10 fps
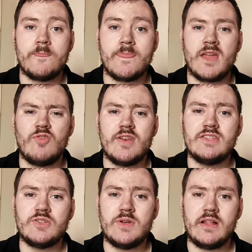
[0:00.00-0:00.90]
I run
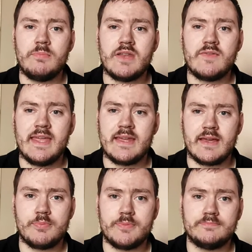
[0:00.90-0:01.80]
into a little bit of a hiccup